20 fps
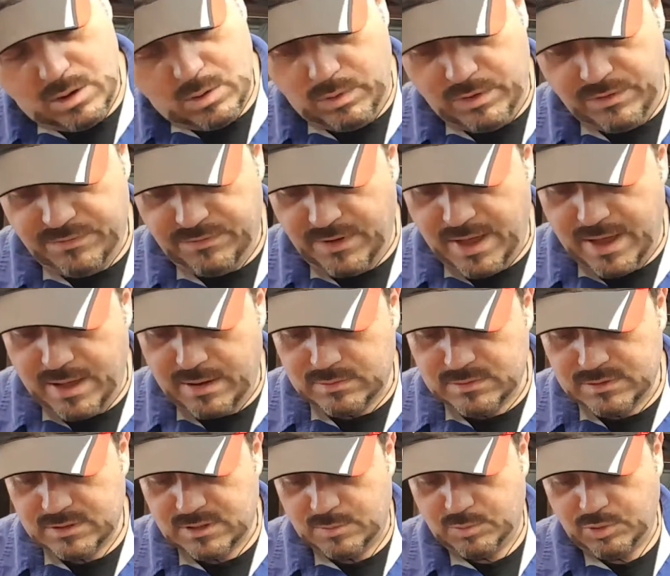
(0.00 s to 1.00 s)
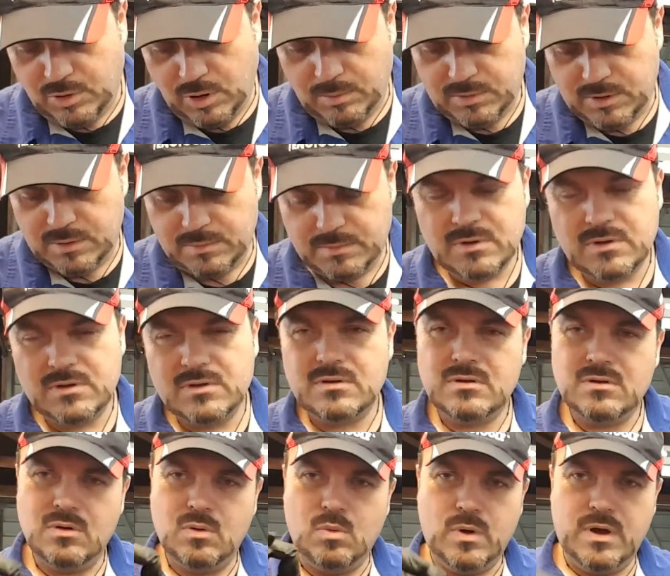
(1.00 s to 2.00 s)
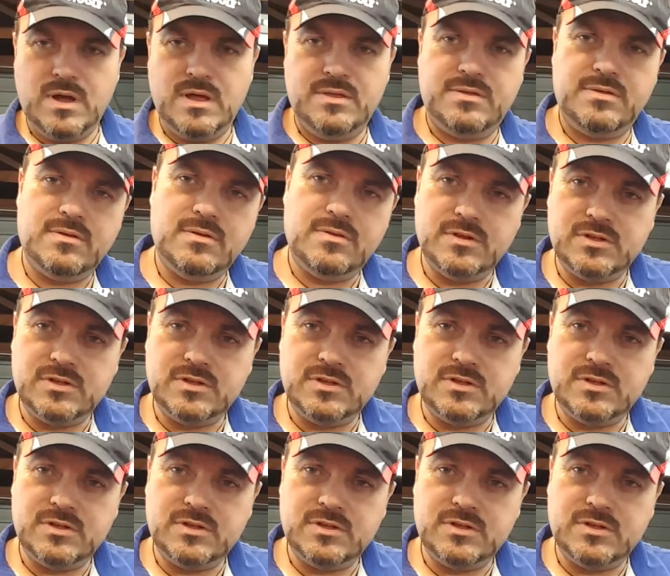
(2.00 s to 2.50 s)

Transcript: We found a problem with